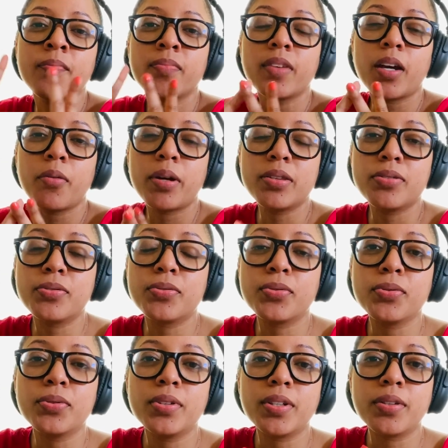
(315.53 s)
I went
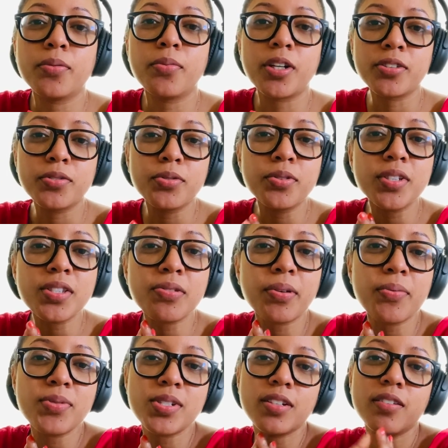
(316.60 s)
through the walkthrough
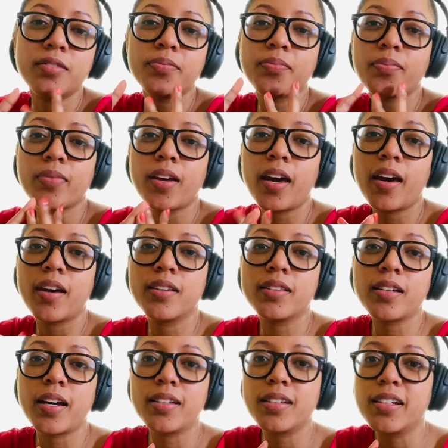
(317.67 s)
description and
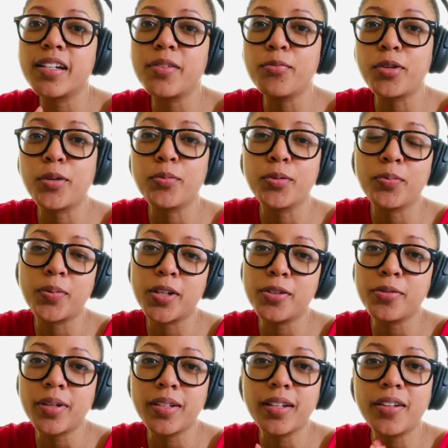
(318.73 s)
I think I'm well
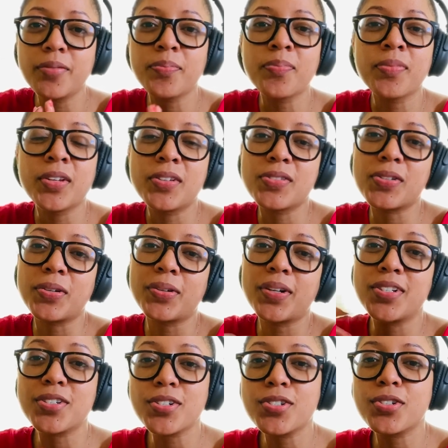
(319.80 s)
prepared right now. So I
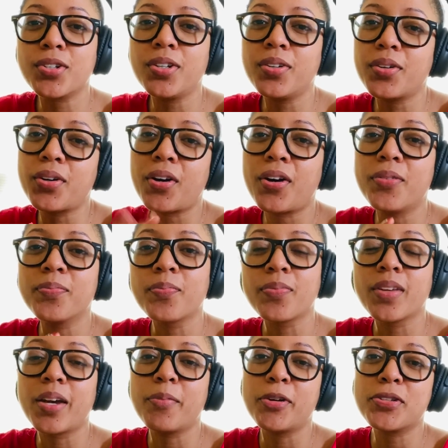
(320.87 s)
just joined the call.
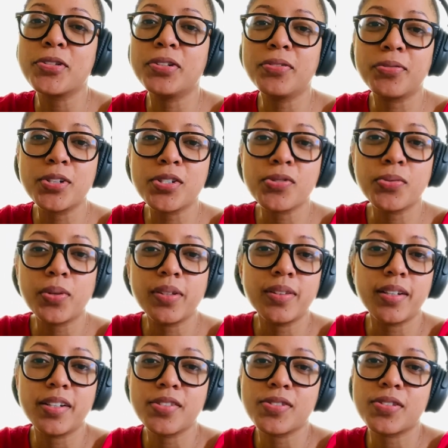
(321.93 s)
I'm also the first one
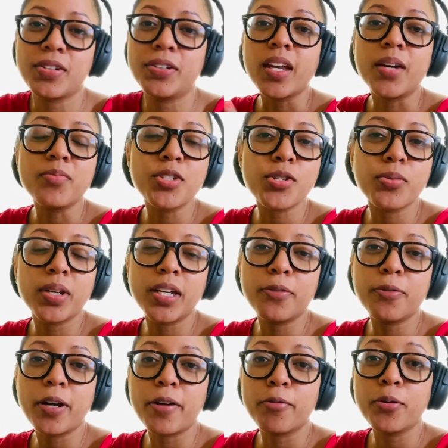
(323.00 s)
there, so I'm just waiting
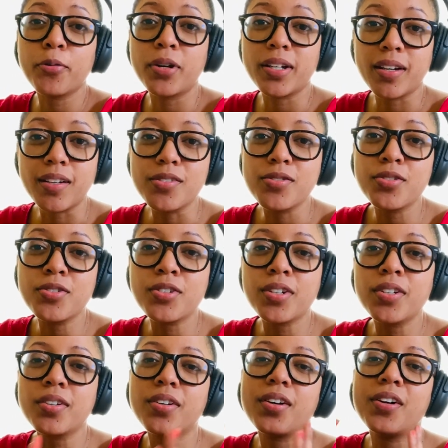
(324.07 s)
for everyone else to join
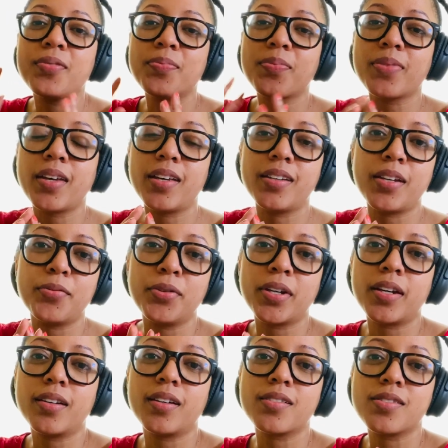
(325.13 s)
the call and then we
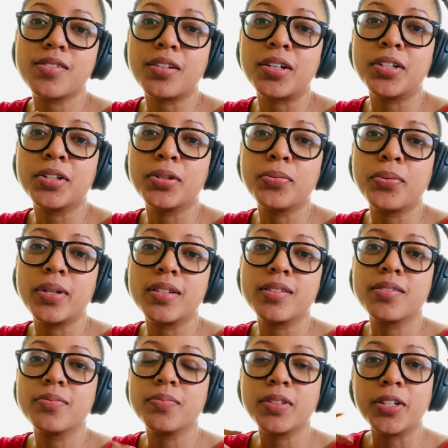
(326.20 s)
can get started
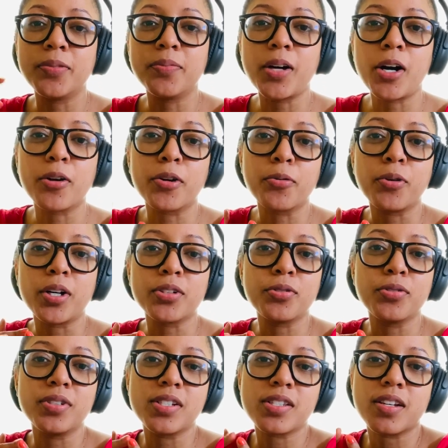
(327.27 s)
with our
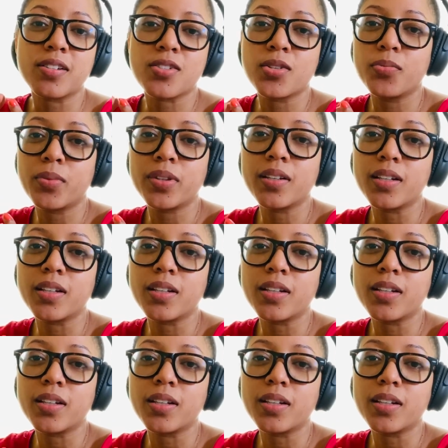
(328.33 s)
walkthrough discussion with the